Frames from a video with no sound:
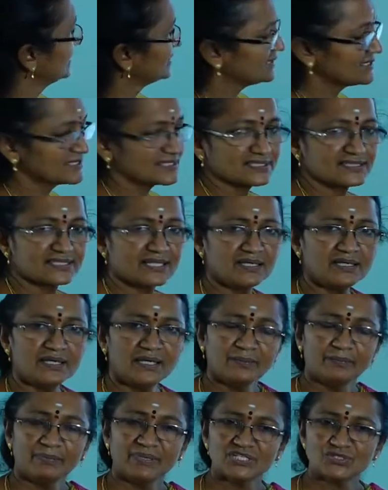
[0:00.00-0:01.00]
this is the
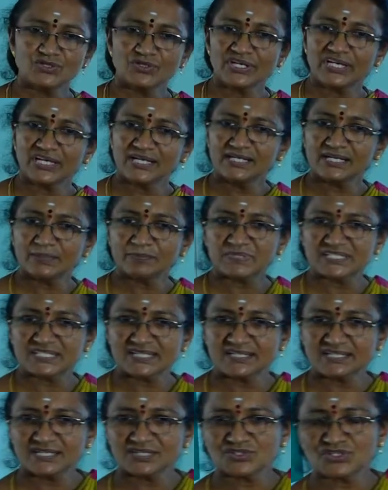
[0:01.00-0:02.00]
pictorial
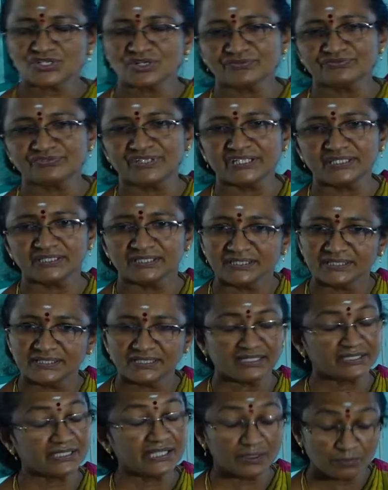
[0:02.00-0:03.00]
representation of the
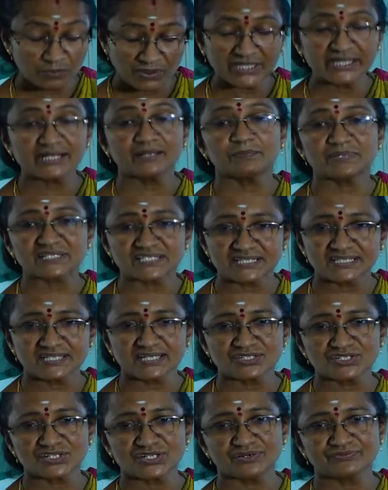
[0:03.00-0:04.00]
tabular
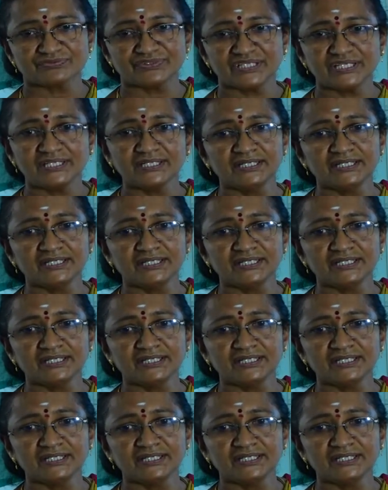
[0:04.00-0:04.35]
representation of the